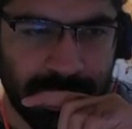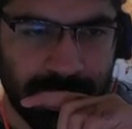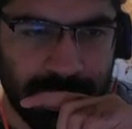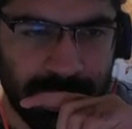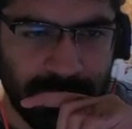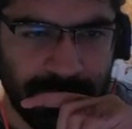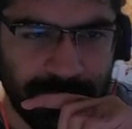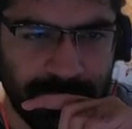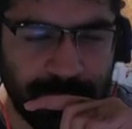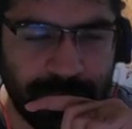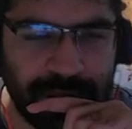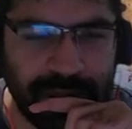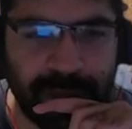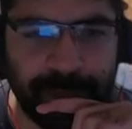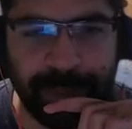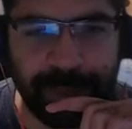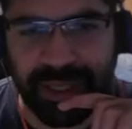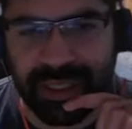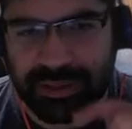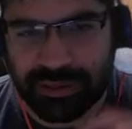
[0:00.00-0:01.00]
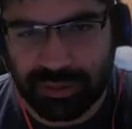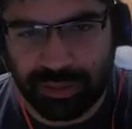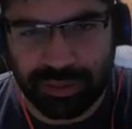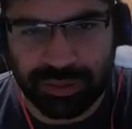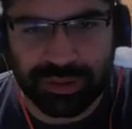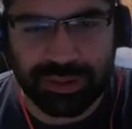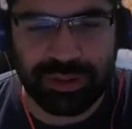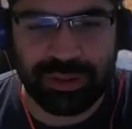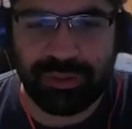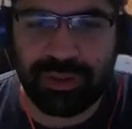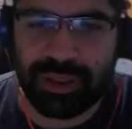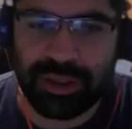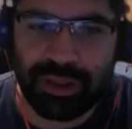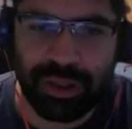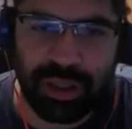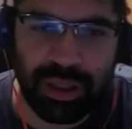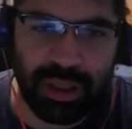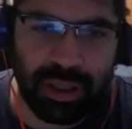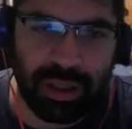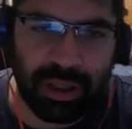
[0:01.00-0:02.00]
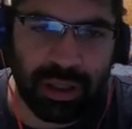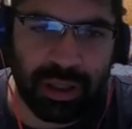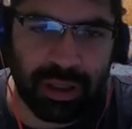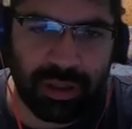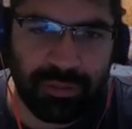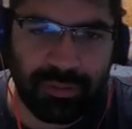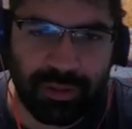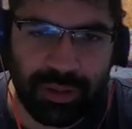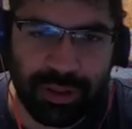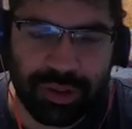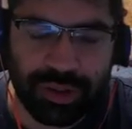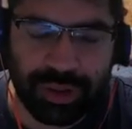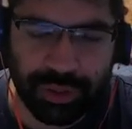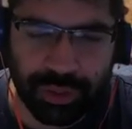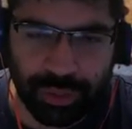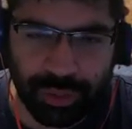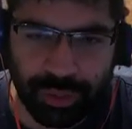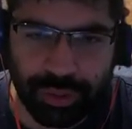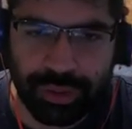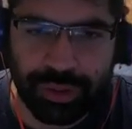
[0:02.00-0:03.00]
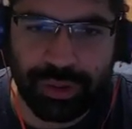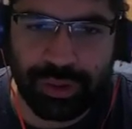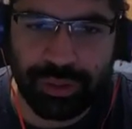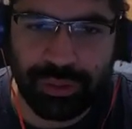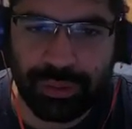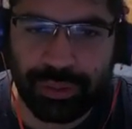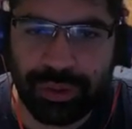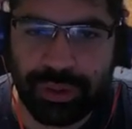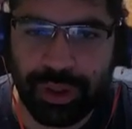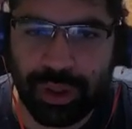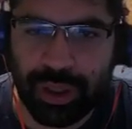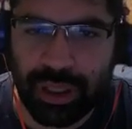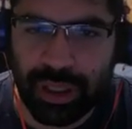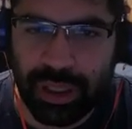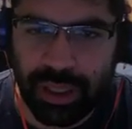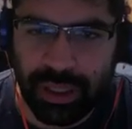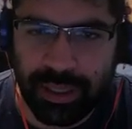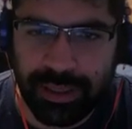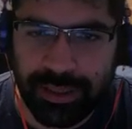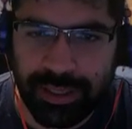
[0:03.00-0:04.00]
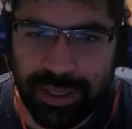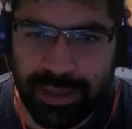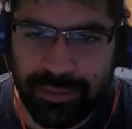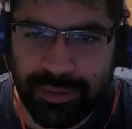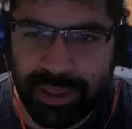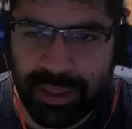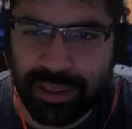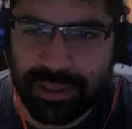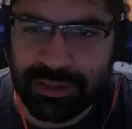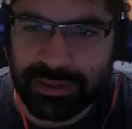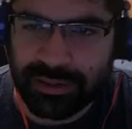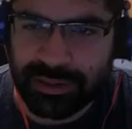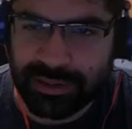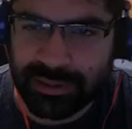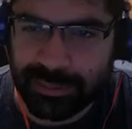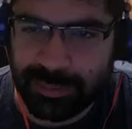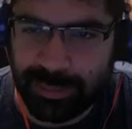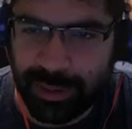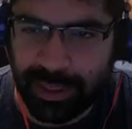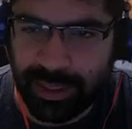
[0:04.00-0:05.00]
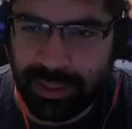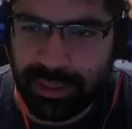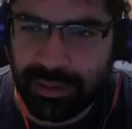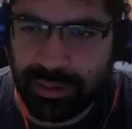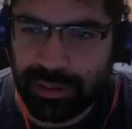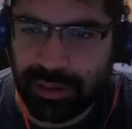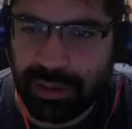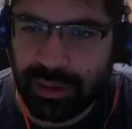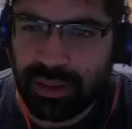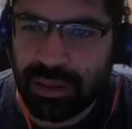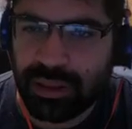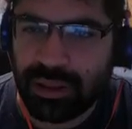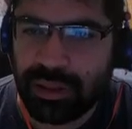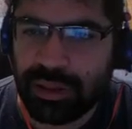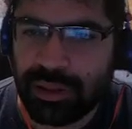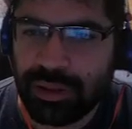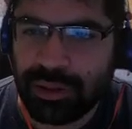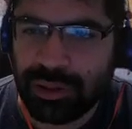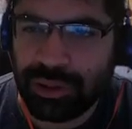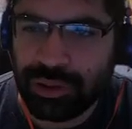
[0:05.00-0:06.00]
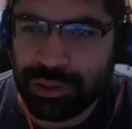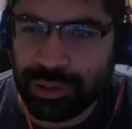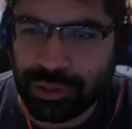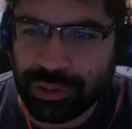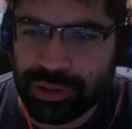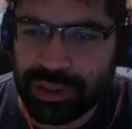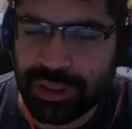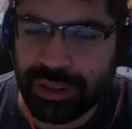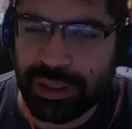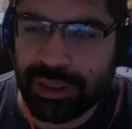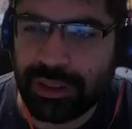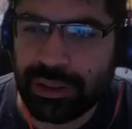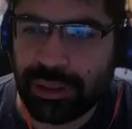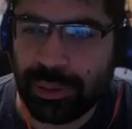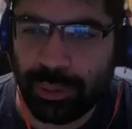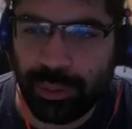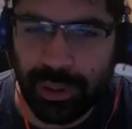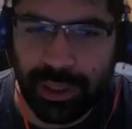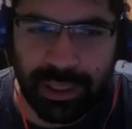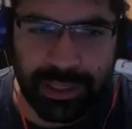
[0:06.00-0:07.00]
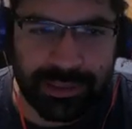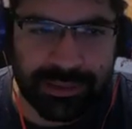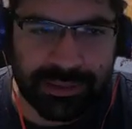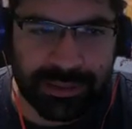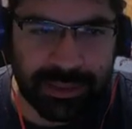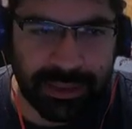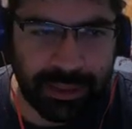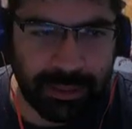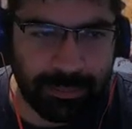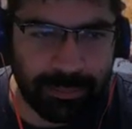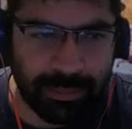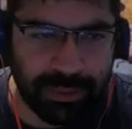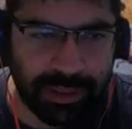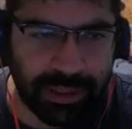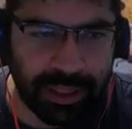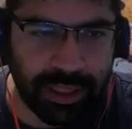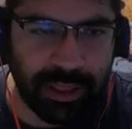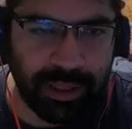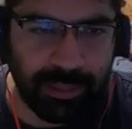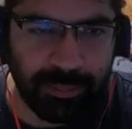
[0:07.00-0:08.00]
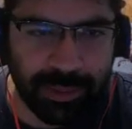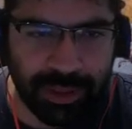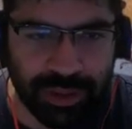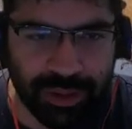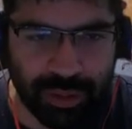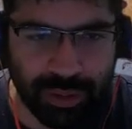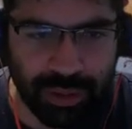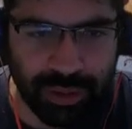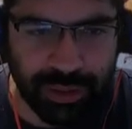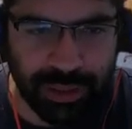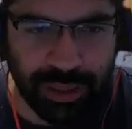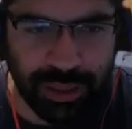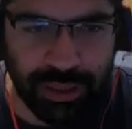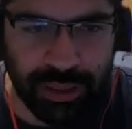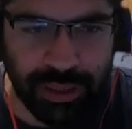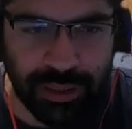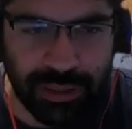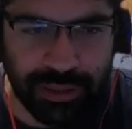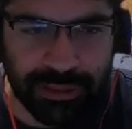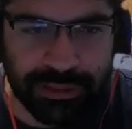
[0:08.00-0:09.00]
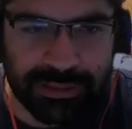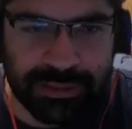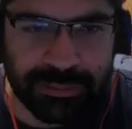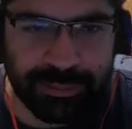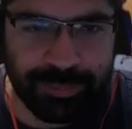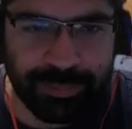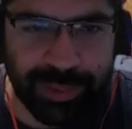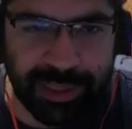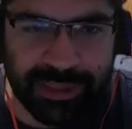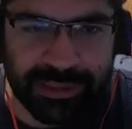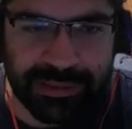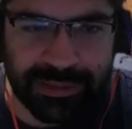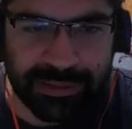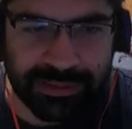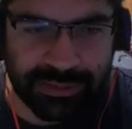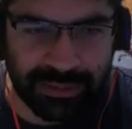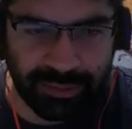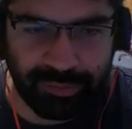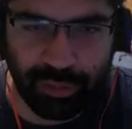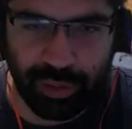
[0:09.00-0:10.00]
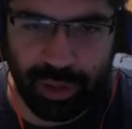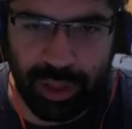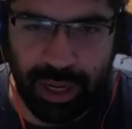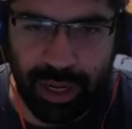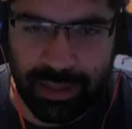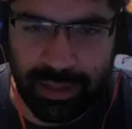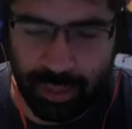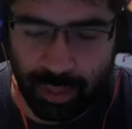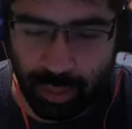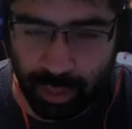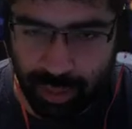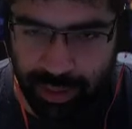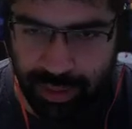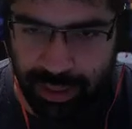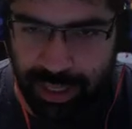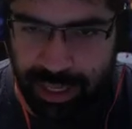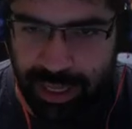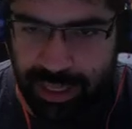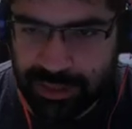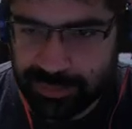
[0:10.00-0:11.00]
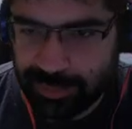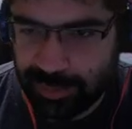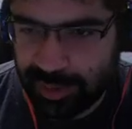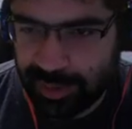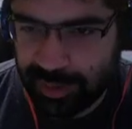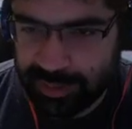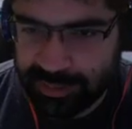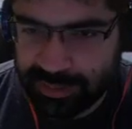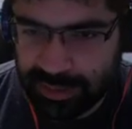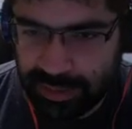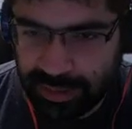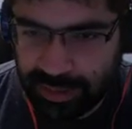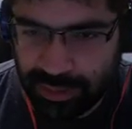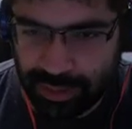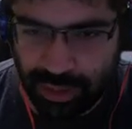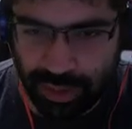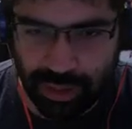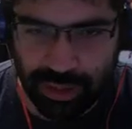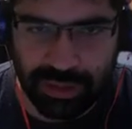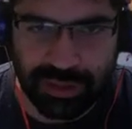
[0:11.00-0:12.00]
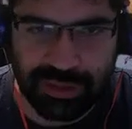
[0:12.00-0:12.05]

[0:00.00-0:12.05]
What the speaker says: Viewing the page source, you will show you your current avatar is displayed. Using the URI scheme, the image content is base64 encoded as per the screenshot.